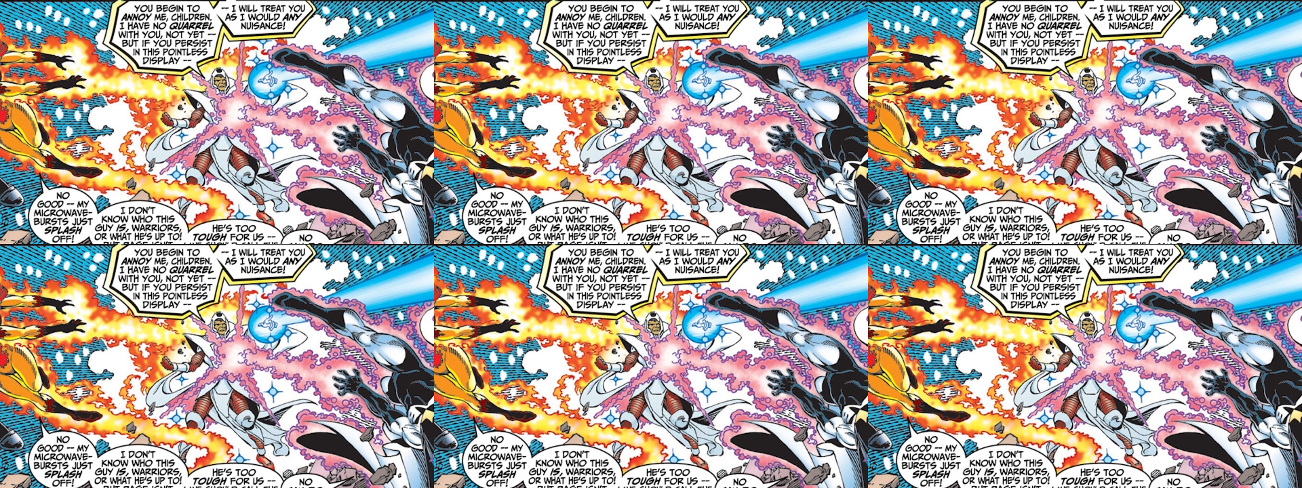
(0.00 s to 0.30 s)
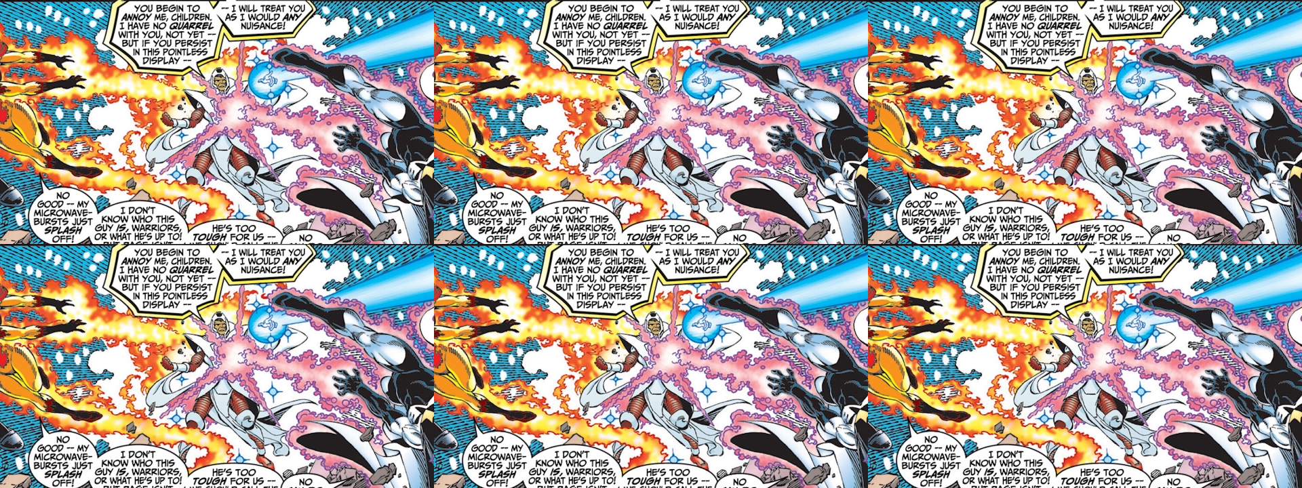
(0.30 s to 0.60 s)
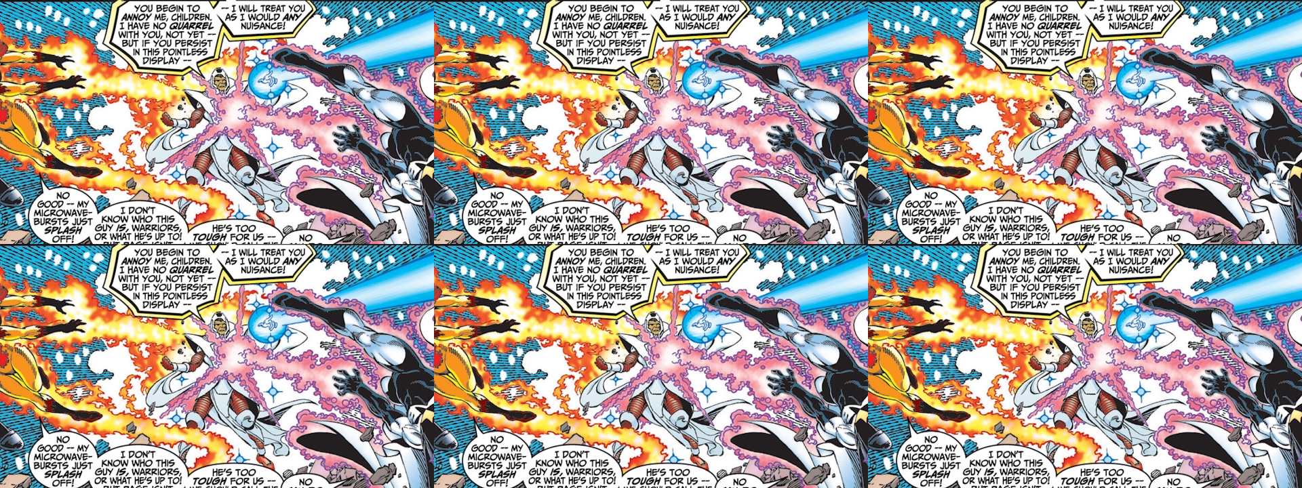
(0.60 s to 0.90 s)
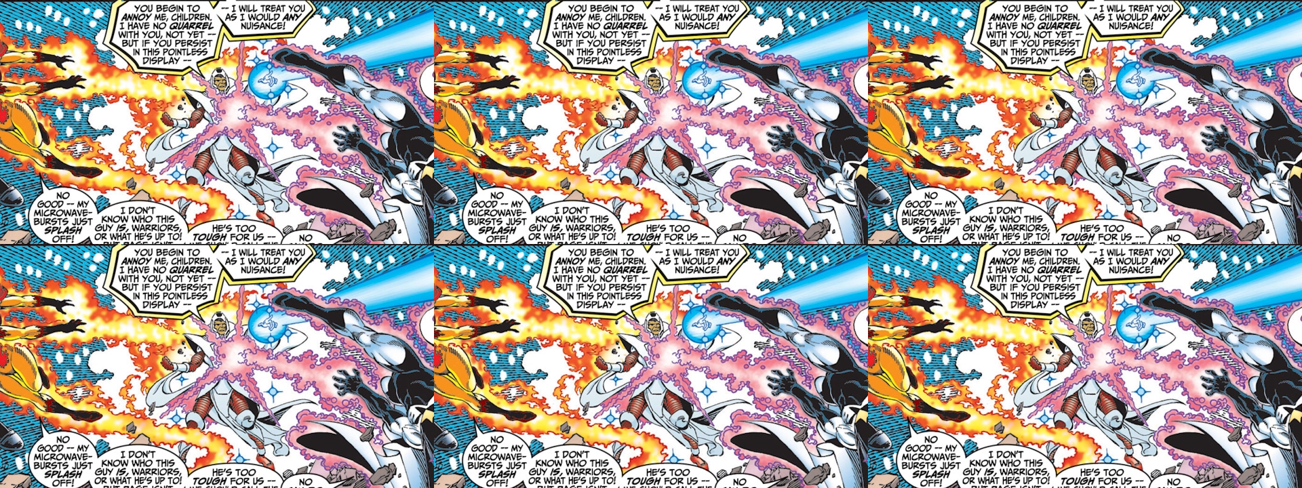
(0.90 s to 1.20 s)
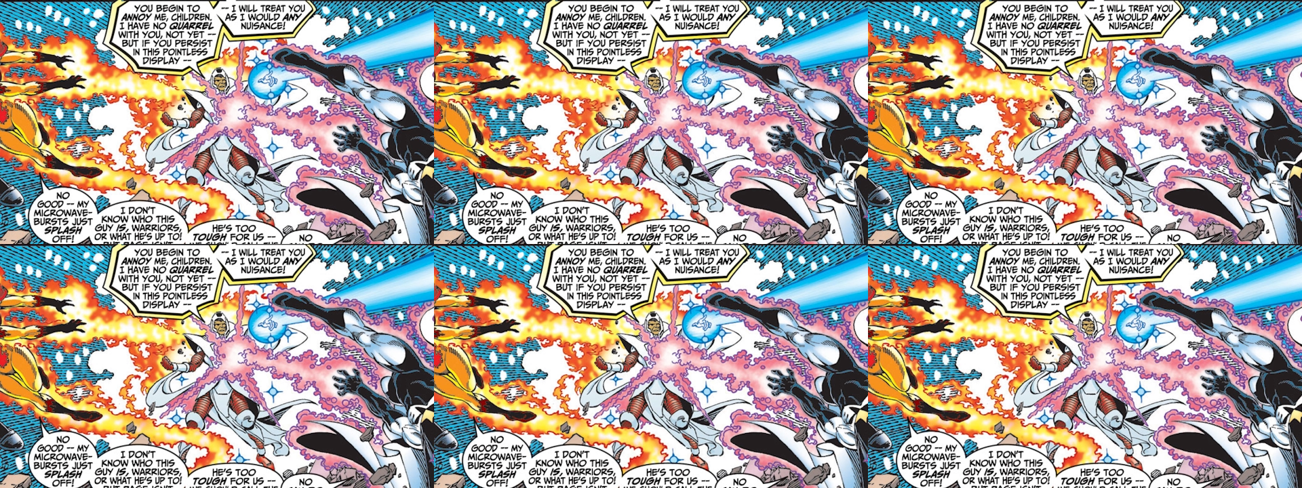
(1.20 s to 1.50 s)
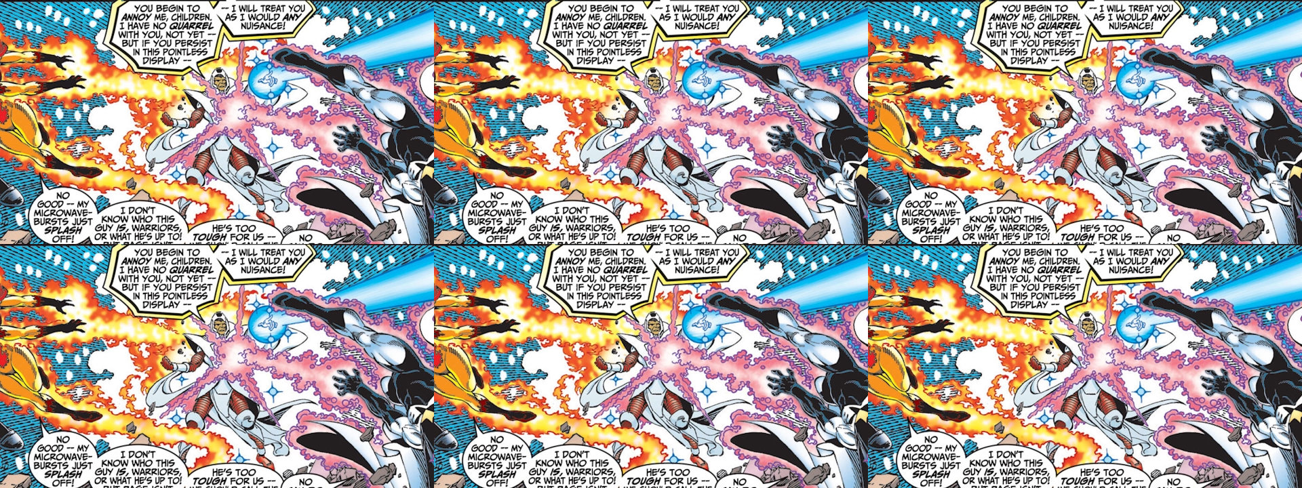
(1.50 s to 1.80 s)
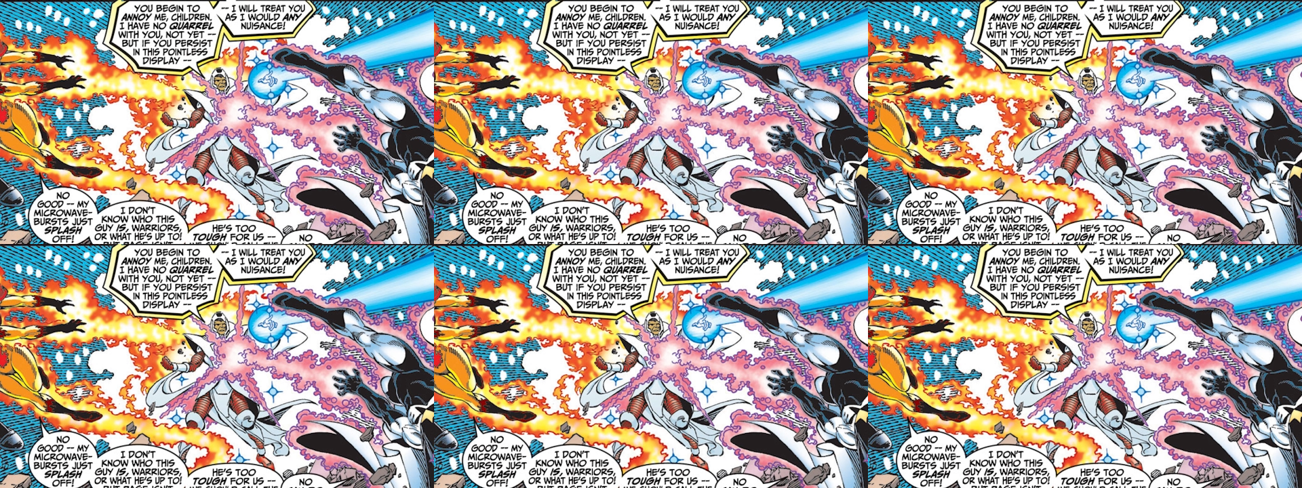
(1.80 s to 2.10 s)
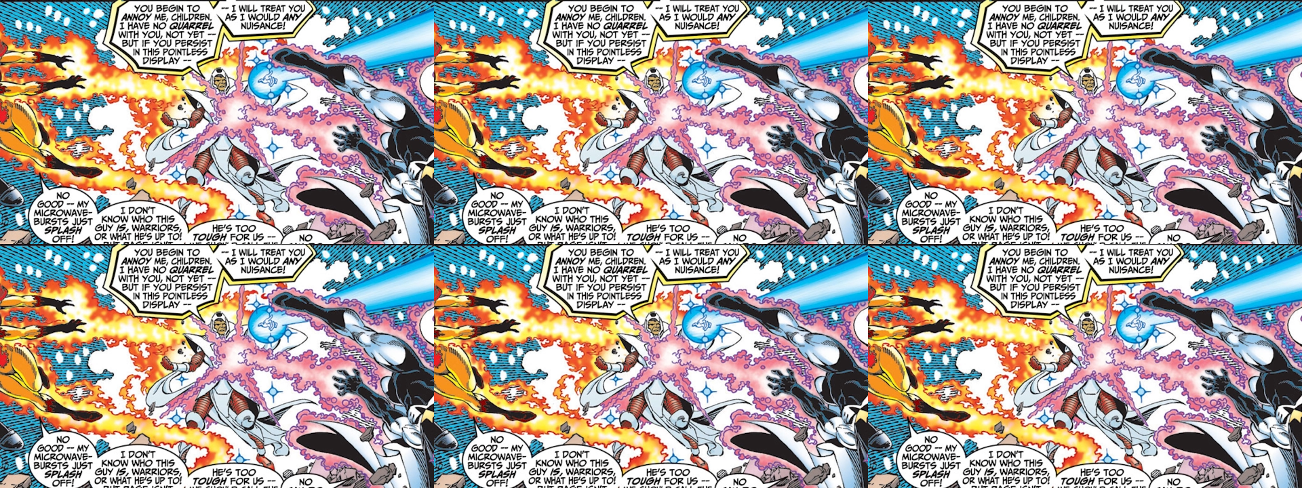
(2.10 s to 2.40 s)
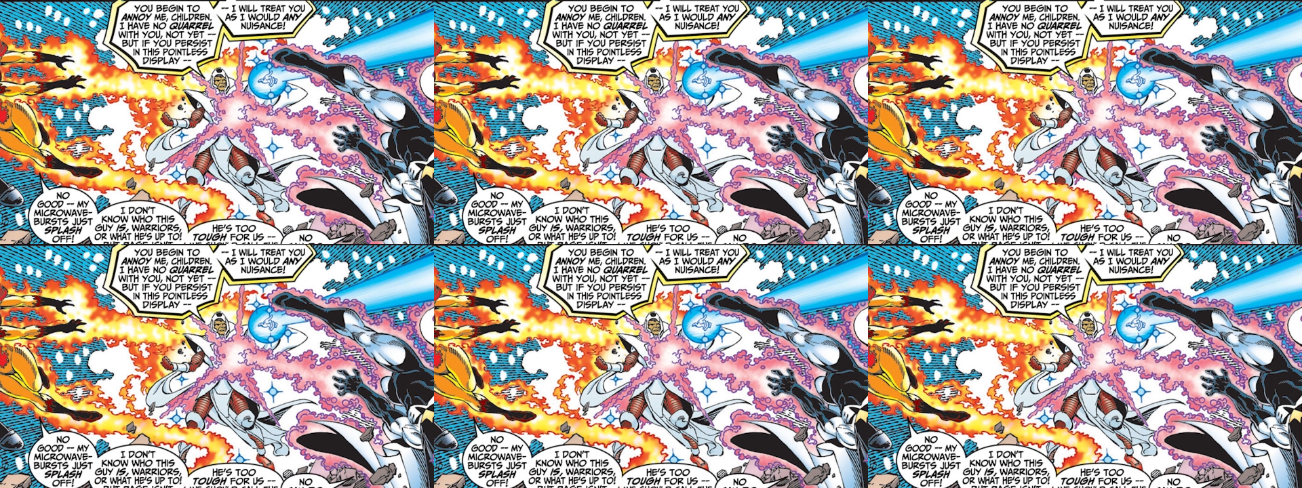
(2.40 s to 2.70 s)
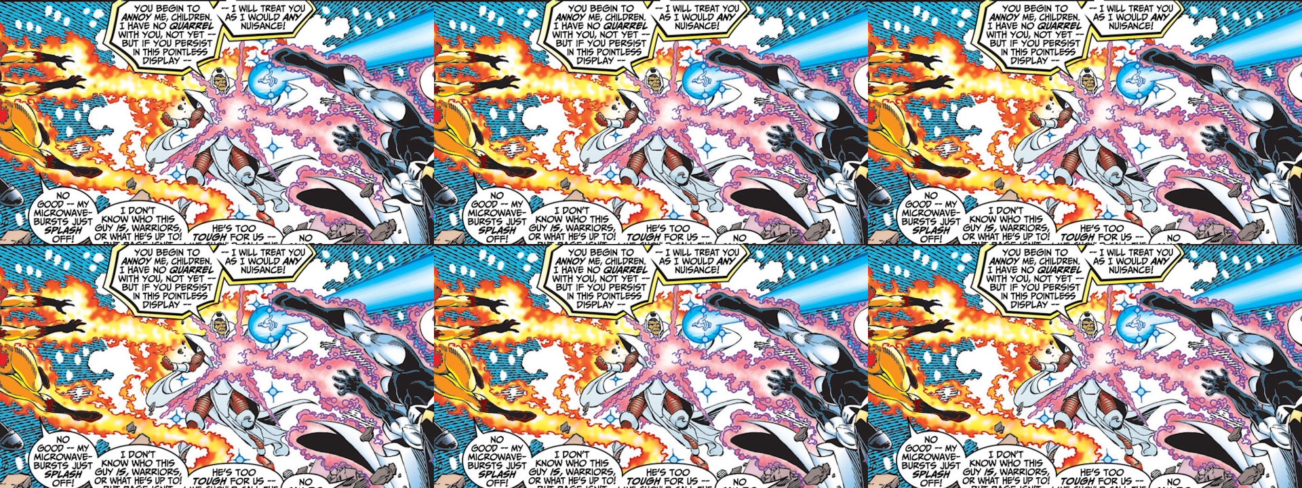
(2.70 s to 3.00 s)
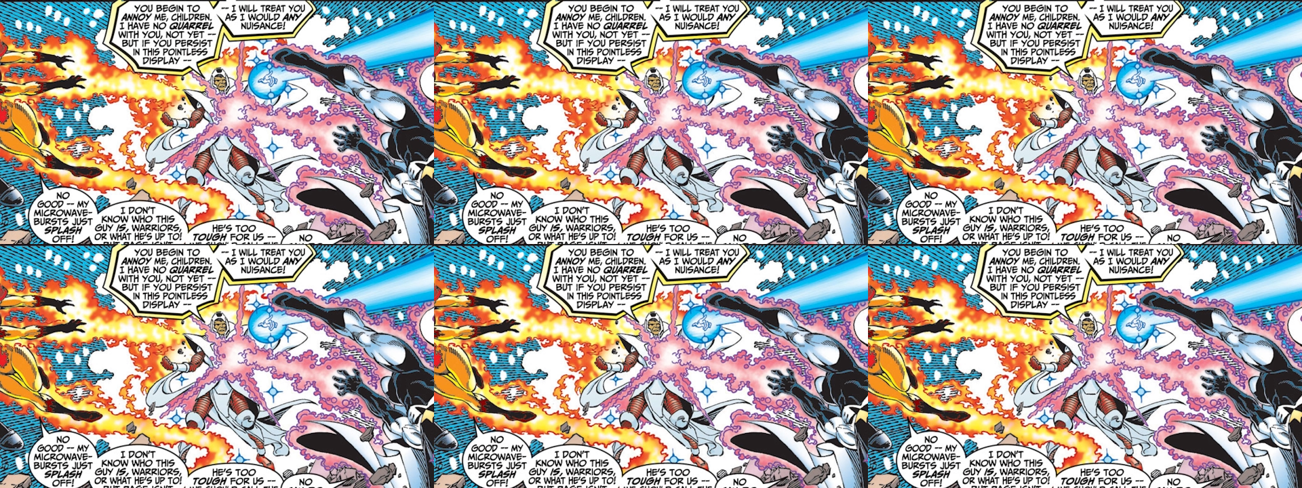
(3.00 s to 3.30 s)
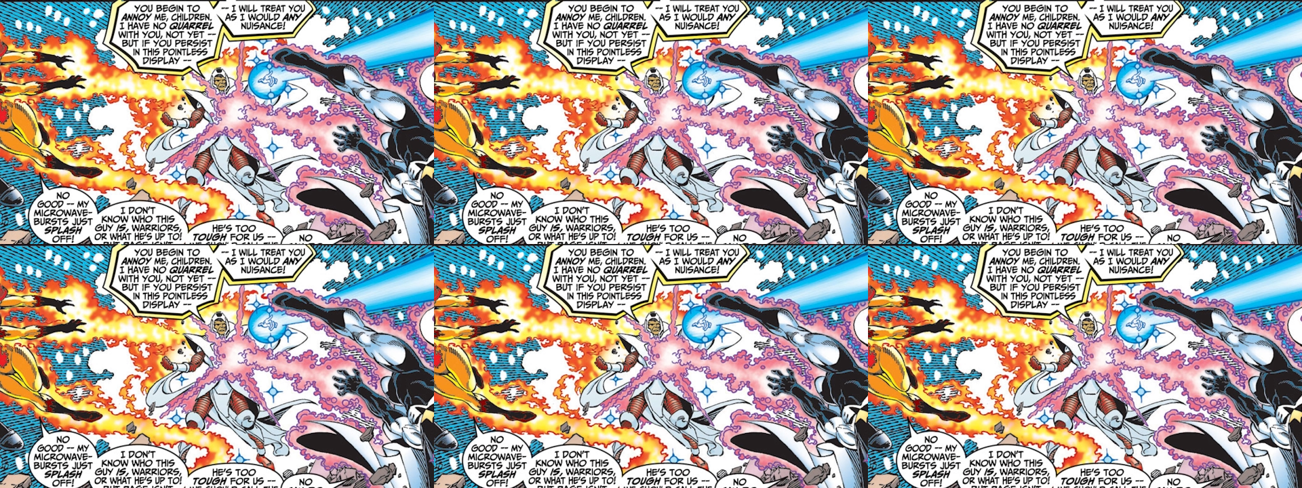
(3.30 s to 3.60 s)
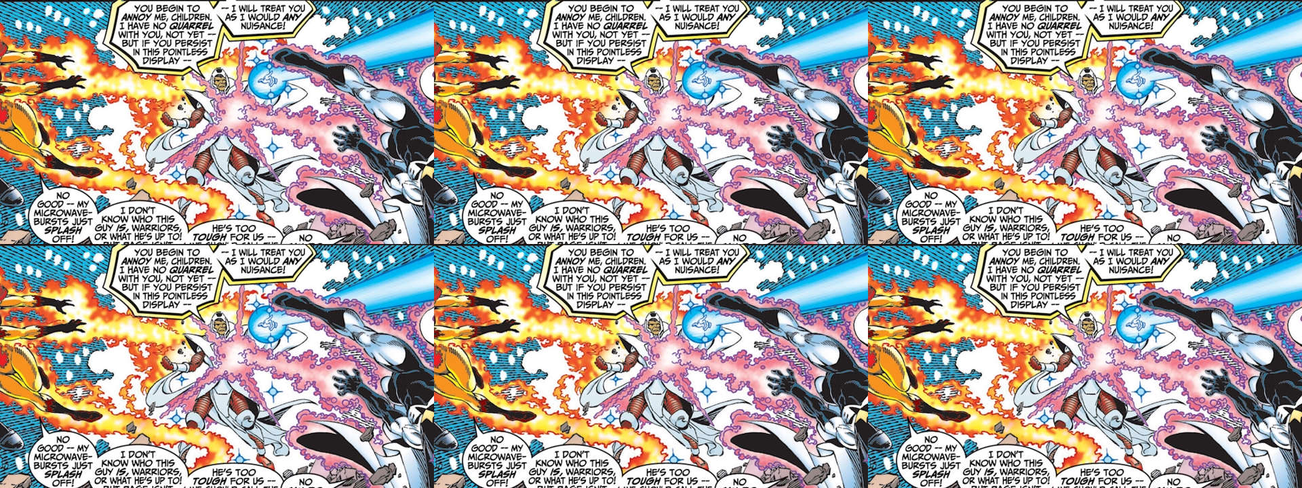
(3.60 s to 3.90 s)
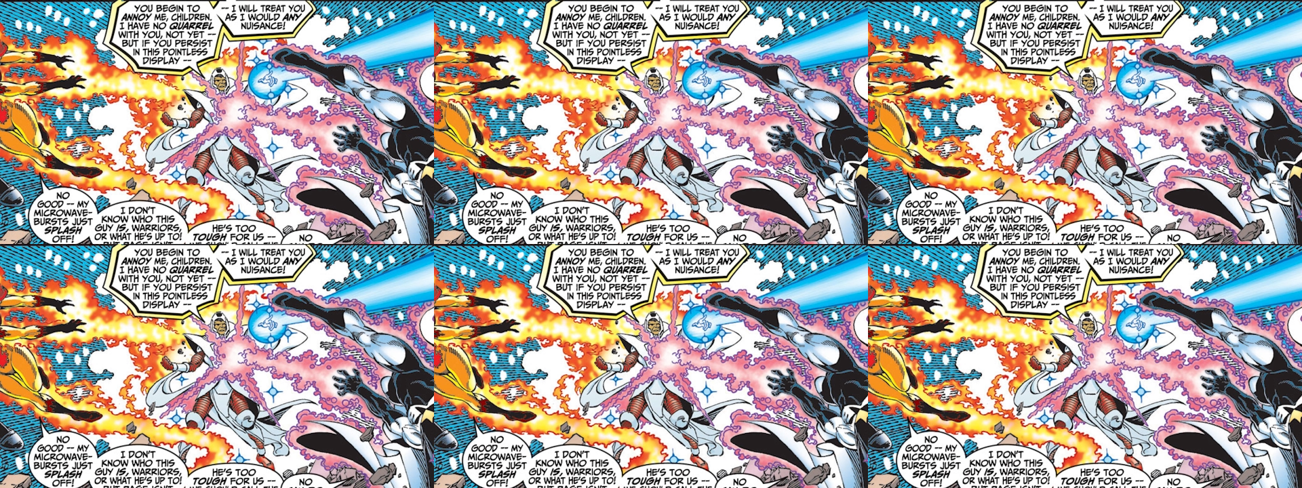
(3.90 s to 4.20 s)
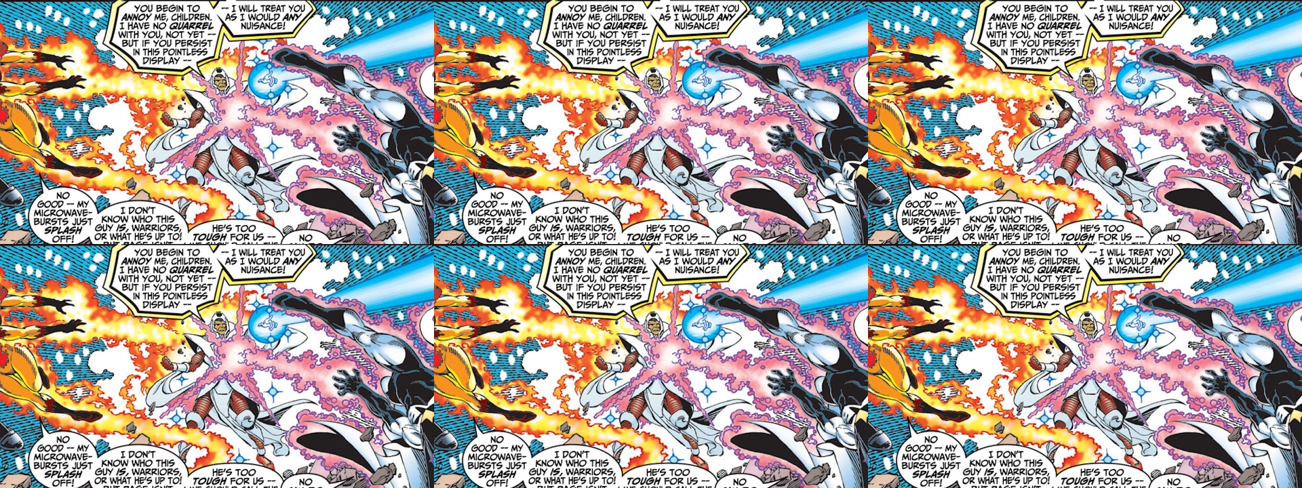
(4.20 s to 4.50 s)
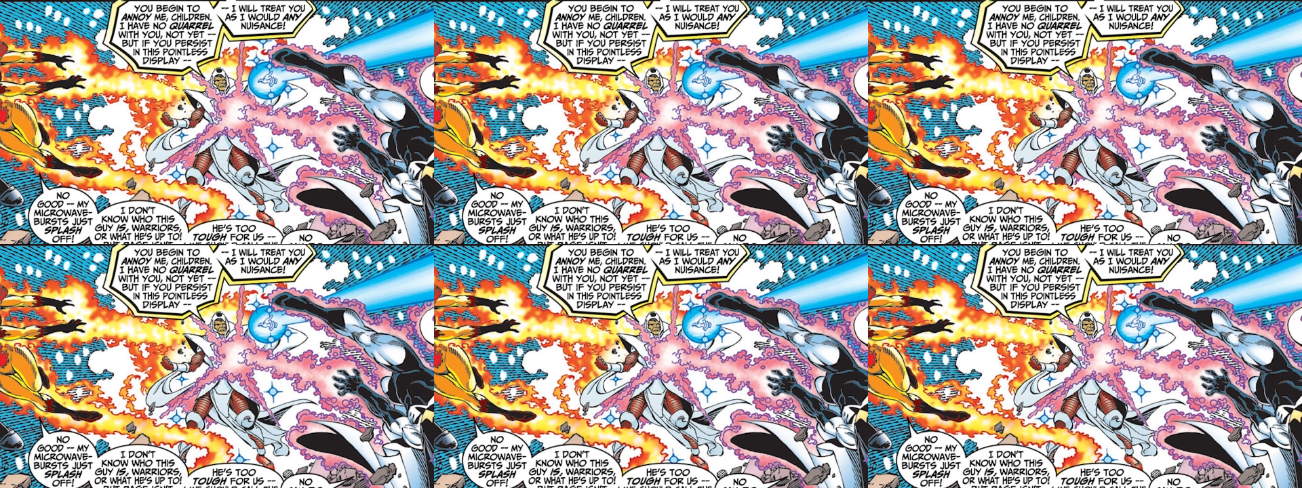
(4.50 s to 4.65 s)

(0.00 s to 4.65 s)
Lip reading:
No face is visible, so there are no lips to read.